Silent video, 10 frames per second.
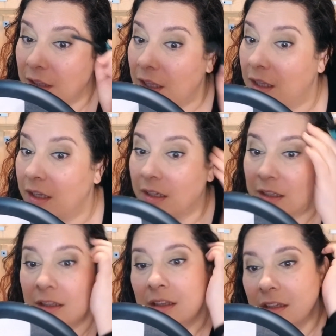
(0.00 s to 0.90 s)
line
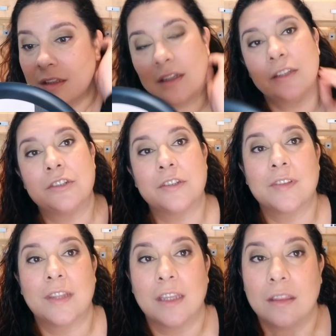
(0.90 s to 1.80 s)
and just
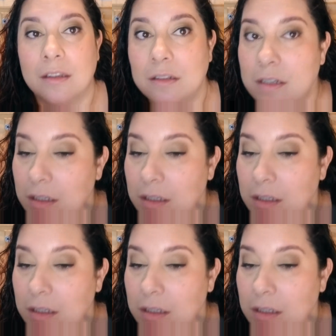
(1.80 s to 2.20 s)
lengthened.